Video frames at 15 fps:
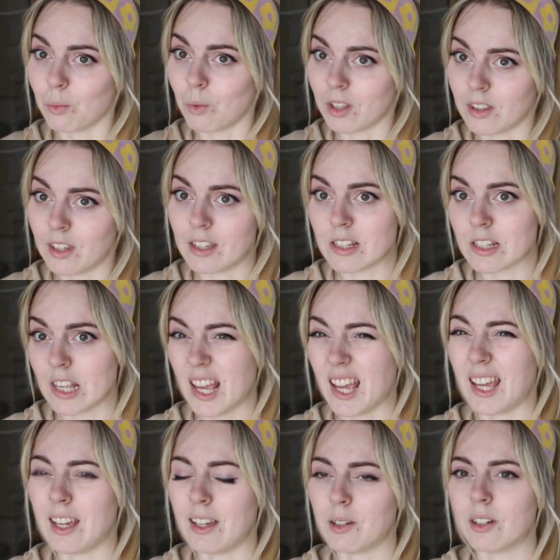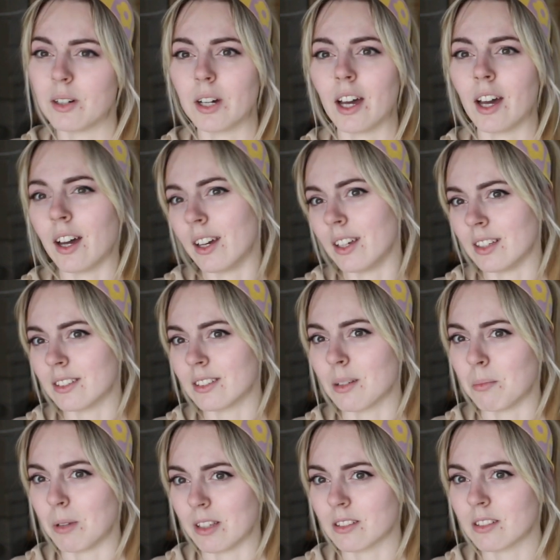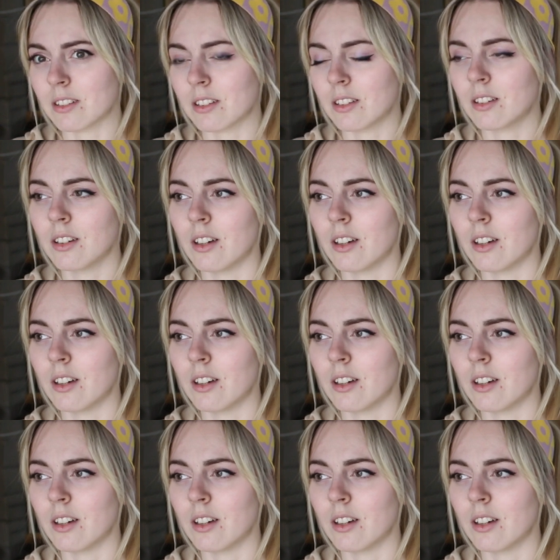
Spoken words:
what they say is the best